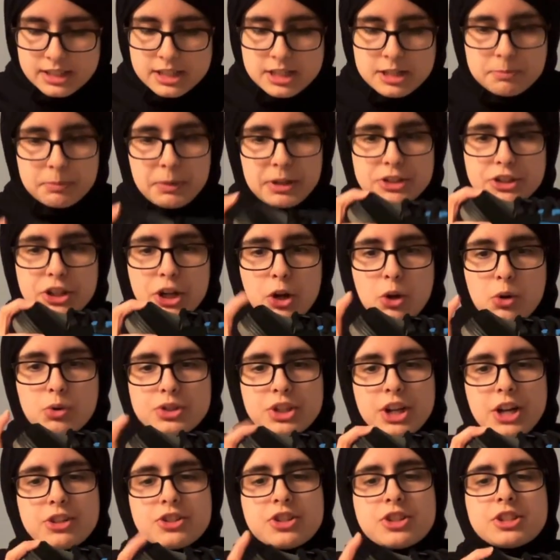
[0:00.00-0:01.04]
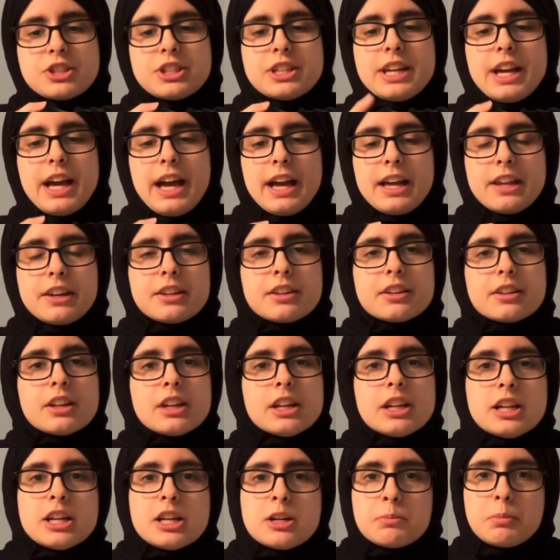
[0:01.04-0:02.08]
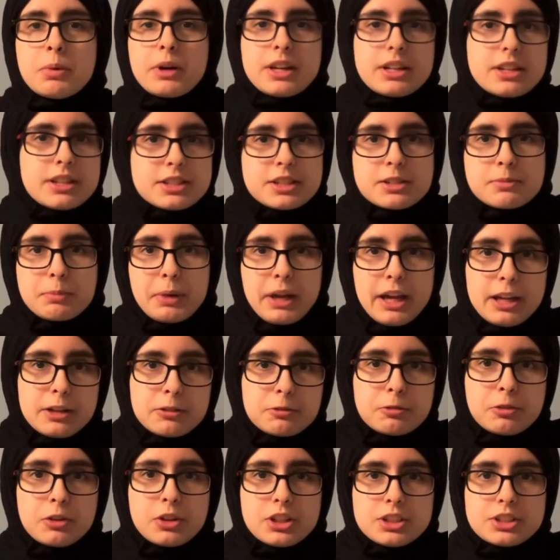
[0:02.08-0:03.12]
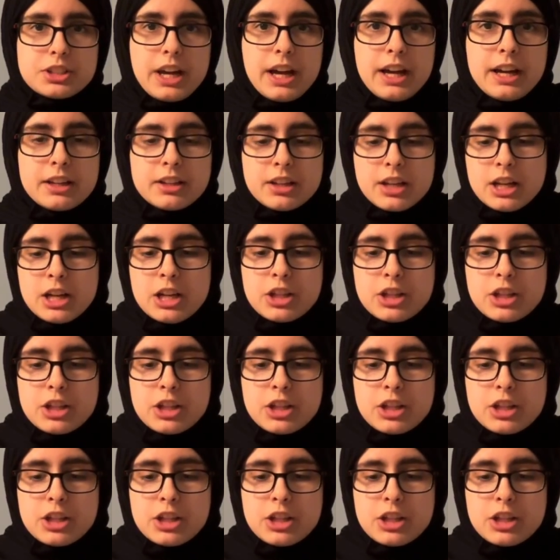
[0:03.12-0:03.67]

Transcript: My toe touches the end, but it isn't painfully tight.